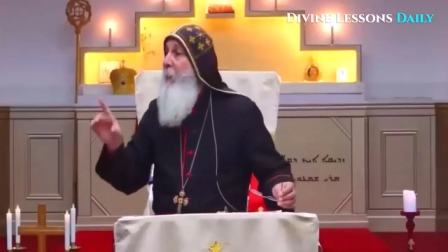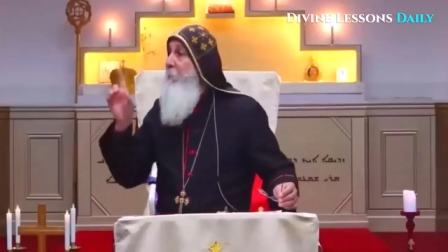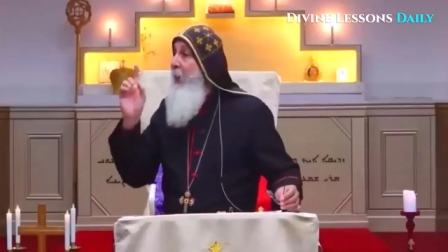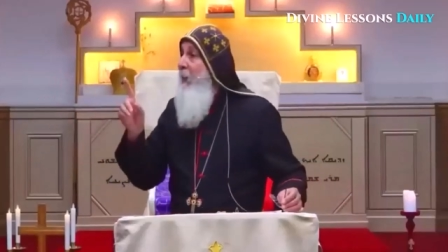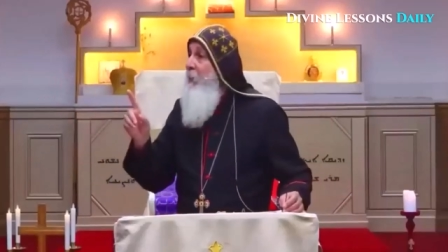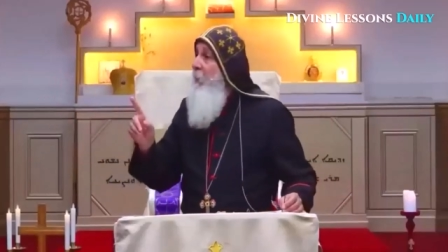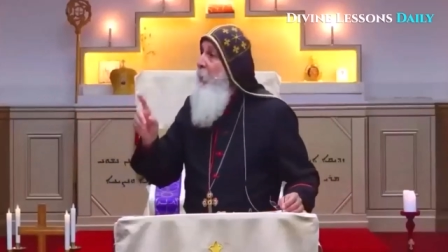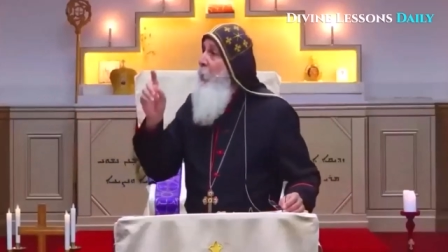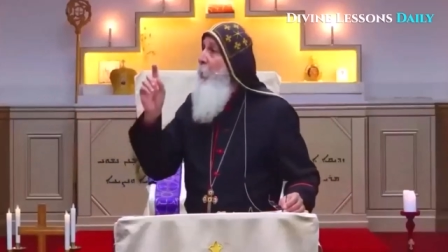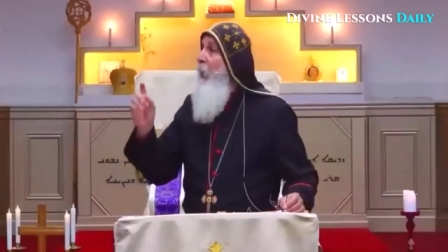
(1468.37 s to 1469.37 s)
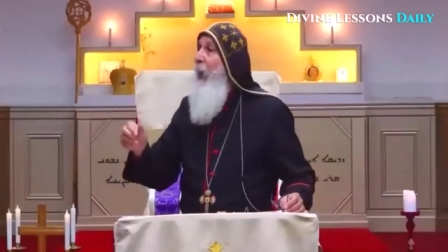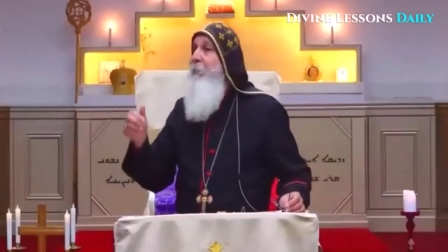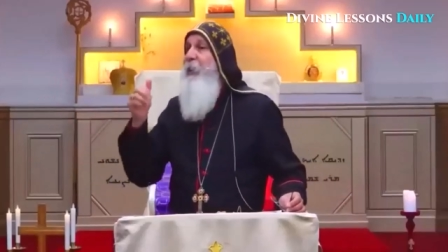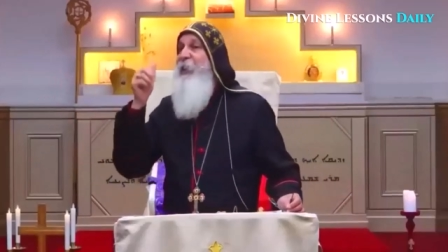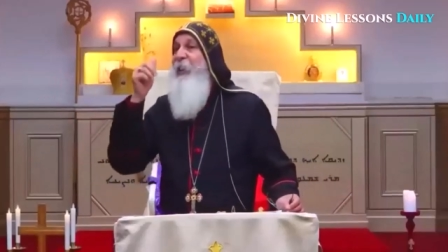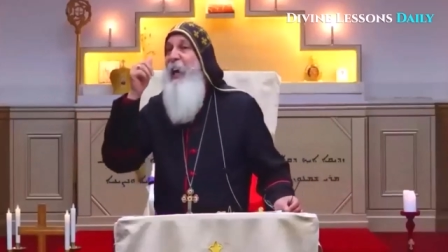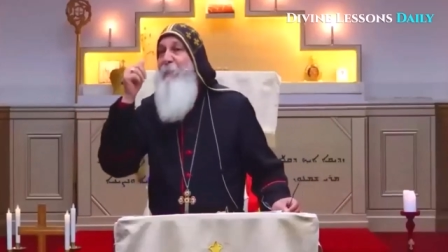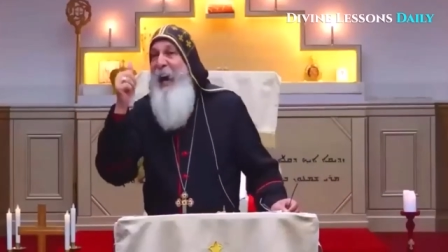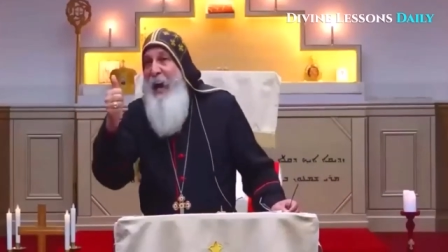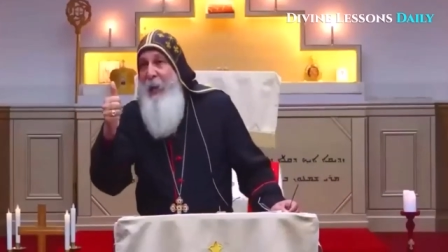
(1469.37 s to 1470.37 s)
But you will have the same
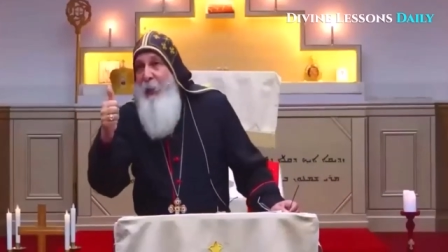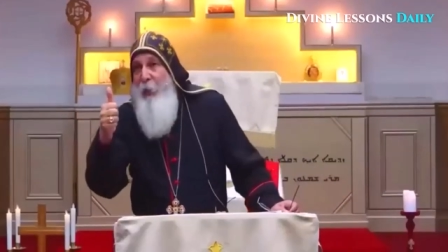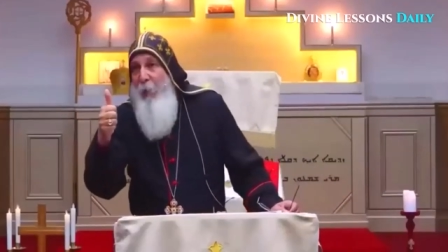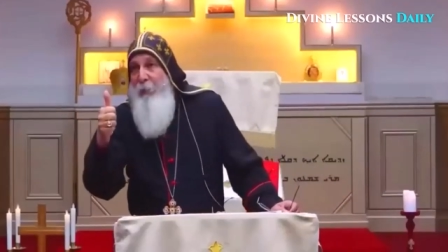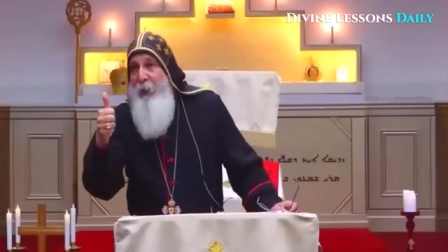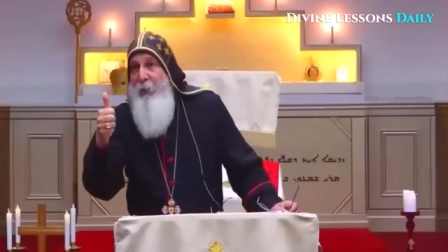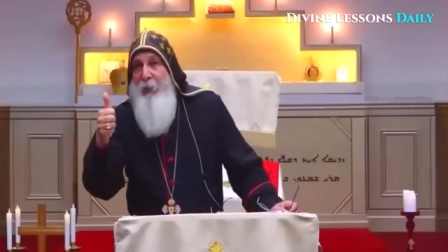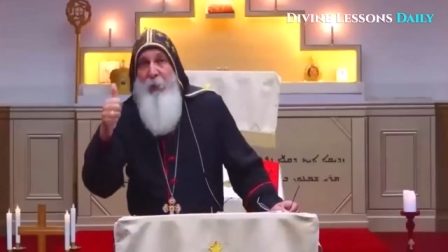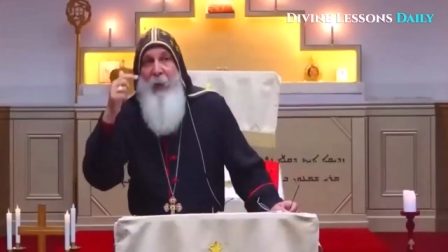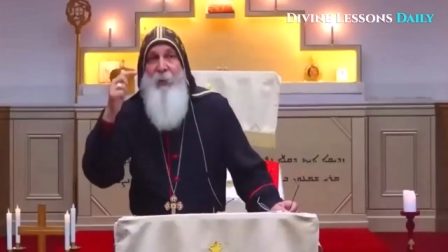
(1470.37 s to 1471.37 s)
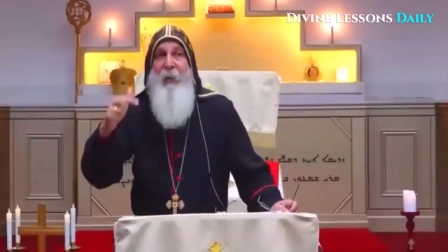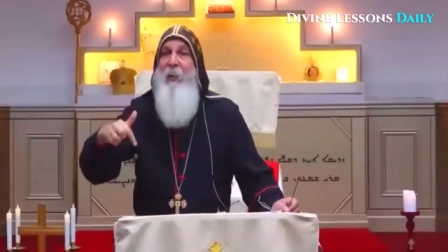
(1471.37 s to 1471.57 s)
age of Jesus Christ